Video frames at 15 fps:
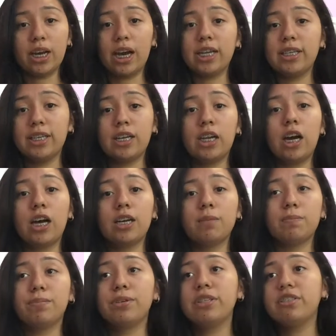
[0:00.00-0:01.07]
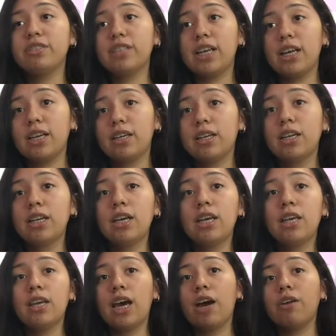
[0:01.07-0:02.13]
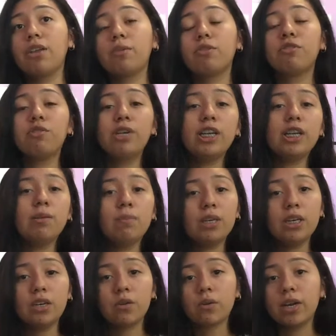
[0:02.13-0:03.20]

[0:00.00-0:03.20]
I did not appreciate how they were treating me